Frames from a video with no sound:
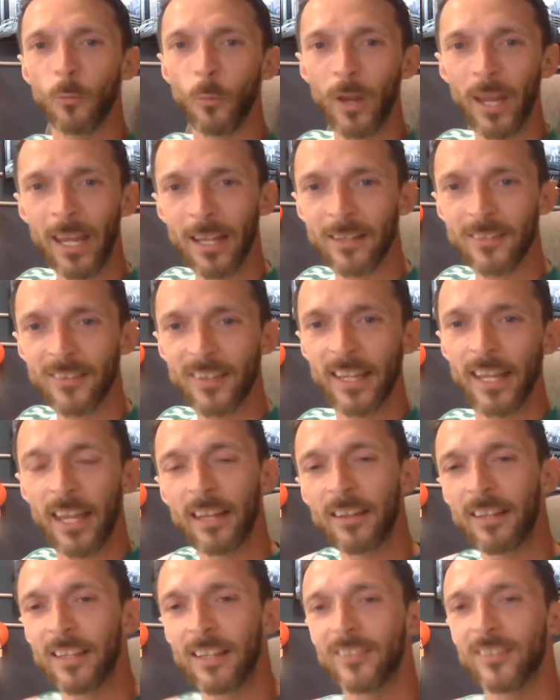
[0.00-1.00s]
wait to
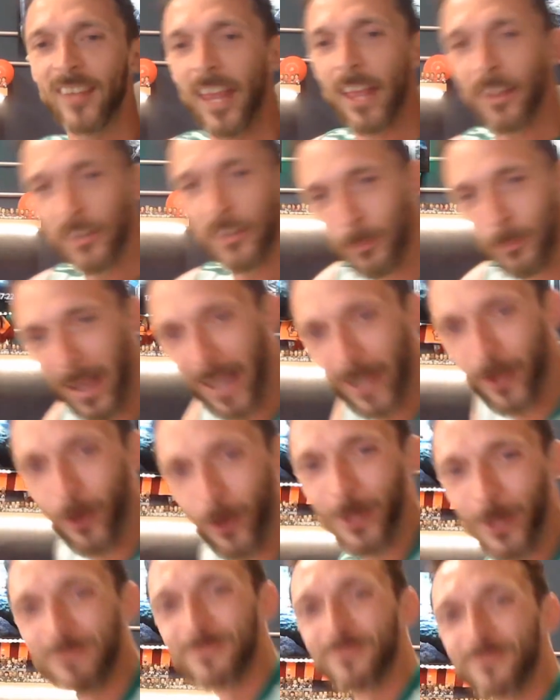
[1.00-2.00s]
get these tellies back
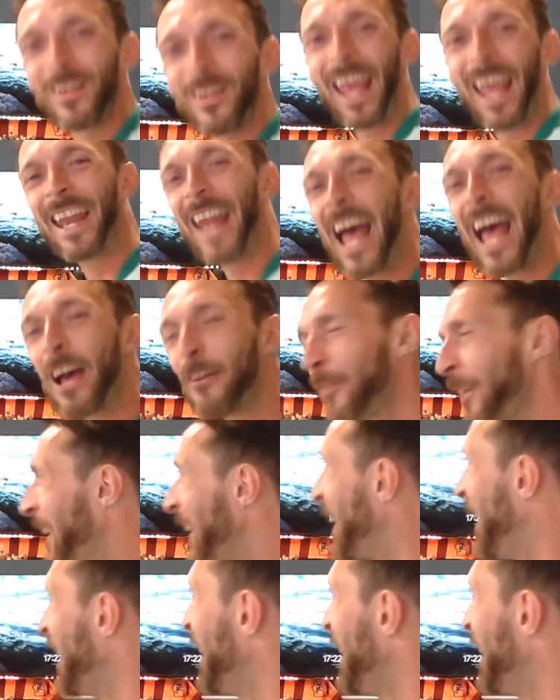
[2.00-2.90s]
on and have it.